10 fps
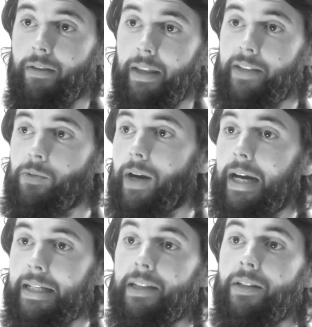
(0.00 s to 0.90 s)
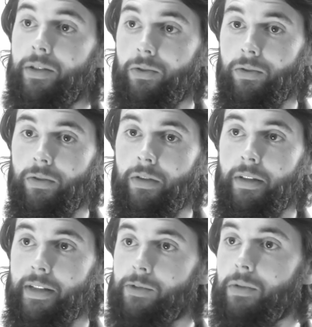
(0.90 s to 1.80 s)
That's what I need to do.
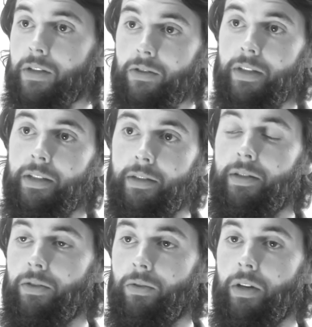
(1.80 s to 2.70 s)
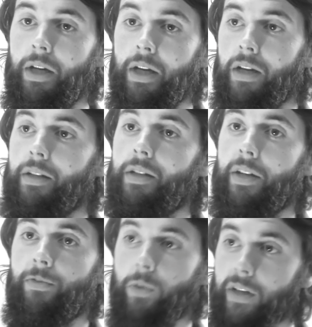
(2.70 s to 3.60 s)
That's what you need to do.
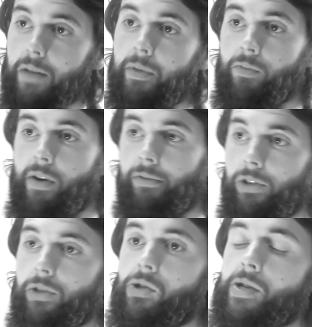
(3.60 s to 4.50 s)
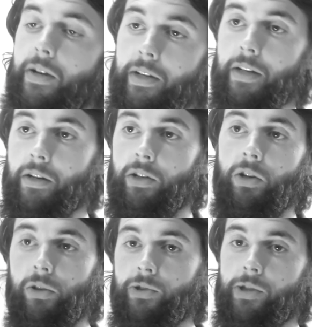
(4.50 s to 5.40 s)
If we're gonna be revolutionary in our
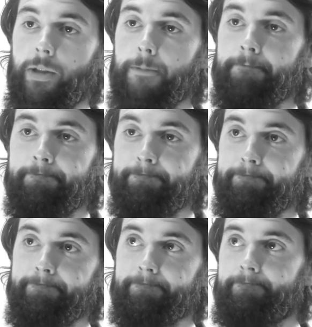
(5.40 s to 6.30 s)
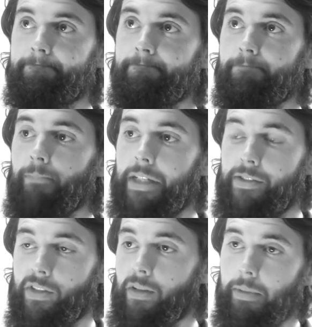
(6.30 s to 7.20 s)
culture,
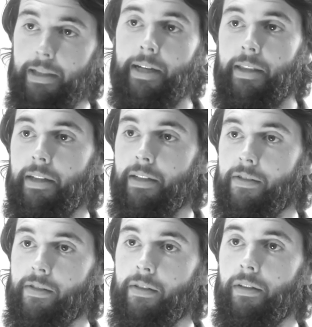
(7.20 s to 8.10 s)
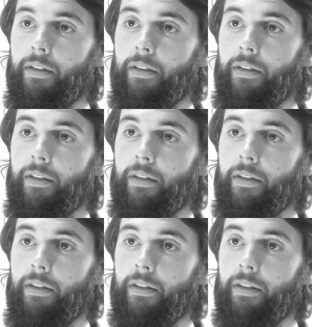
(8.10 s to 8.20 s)
it's gonna be like this.